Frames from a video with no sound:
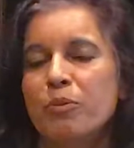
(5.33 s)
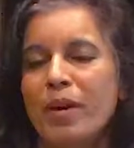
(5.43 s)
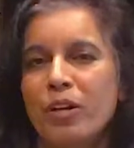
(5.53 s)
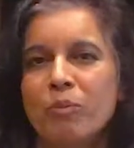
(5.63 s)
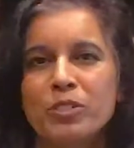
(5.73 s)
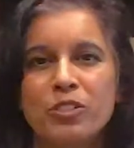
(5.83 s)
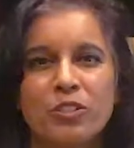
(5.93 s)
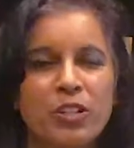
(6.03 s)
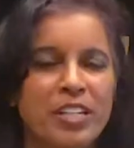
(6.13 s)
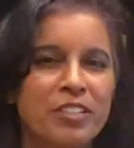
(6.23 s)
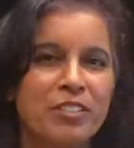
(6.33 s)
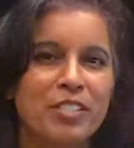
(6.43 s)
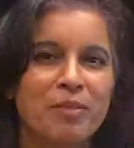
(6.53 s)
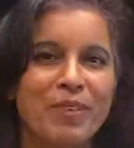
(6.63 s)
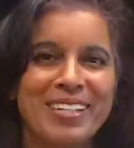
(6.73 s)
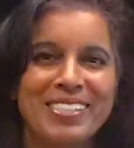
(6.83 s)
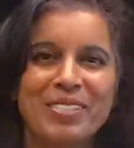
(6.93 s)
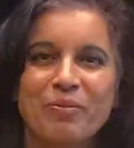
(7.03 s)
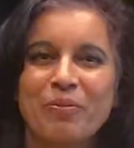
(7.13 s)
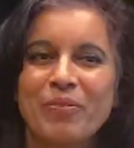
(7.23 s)
my almost 30 years in
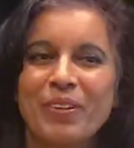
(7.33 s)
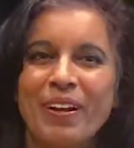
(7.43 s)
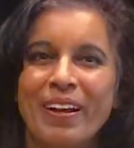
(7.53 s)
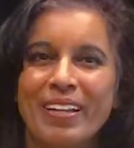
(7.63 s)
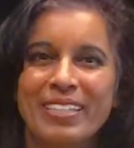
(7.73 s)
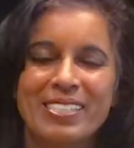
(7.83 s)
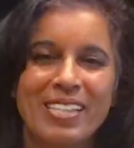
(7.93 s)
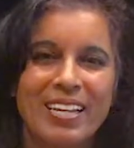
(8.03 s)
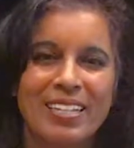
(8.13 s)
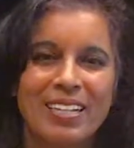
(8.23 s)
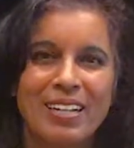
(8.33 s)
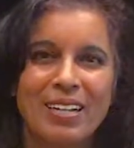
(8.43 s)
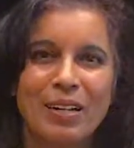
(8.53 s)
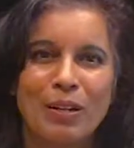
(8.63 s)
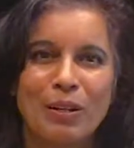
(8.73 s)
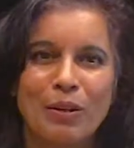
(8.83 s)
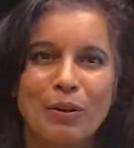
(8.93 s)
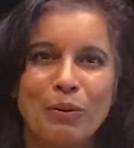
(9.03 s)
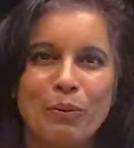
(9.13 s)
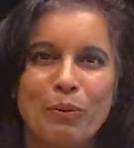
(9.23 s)
medicine is that
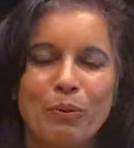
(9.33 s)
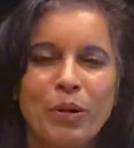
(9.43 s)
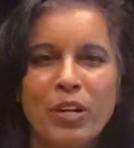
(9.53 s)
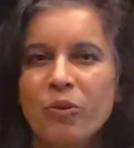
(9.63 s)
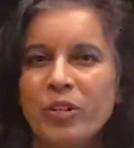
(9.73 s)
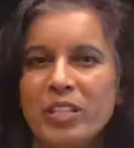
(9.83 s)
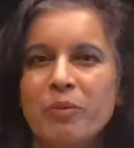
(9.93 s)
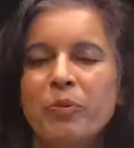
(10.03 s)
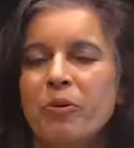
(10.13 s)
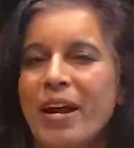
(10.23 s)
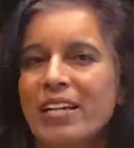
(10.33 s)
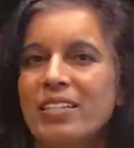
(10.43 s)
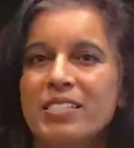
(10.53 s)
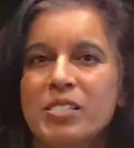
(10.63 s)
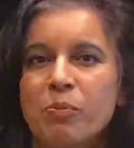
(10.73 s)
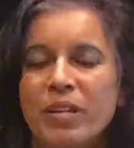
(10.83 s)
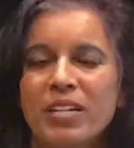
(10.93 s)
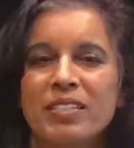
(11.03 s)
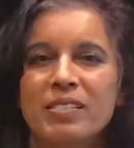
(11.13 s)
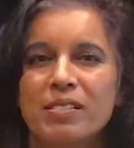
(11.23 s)
we are really miraculous
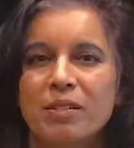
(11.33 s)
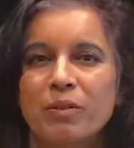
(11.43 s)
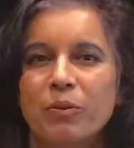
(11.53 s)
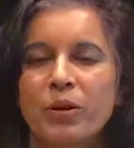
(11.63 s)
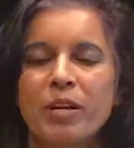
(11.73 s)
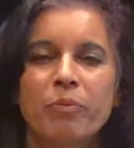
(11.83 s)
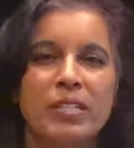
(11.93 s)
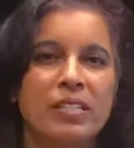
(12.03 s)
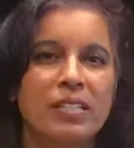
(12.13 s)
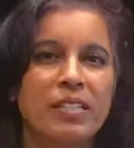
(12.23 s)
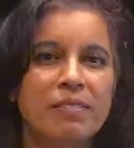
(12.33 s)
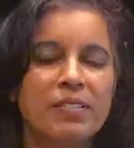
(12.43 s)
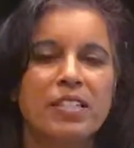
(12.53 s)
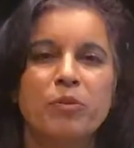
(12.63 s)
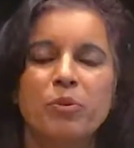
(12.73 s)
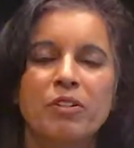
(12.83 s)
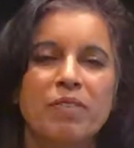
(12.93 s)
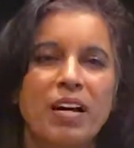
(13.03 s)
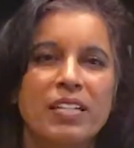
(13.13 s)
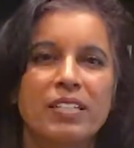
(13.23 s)
beings. We have been given and
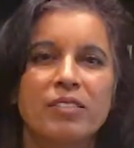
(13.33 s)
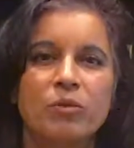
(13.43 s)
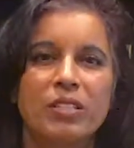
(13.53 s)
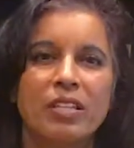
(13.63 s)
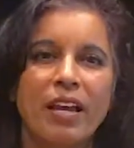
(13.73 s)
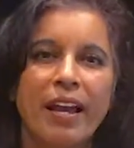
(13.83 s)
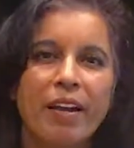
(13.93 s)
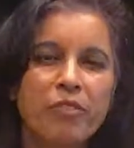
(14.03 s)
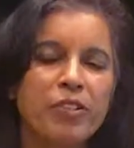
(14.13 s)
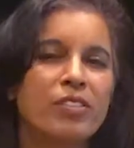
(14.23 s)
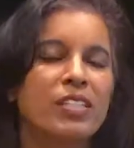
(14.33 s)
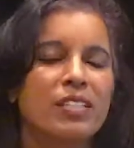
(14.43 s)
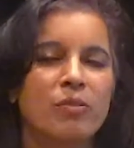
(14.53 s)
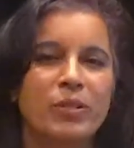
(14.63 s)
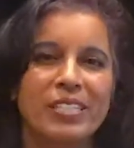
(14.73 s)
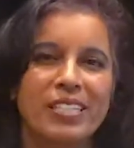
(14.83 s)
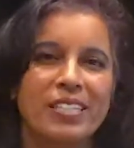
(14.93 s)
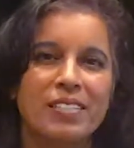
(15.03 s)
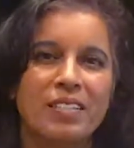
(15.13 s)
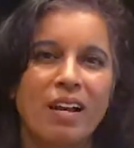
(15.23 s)
provided with everything that we
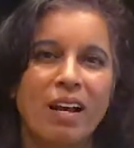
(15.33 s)
need,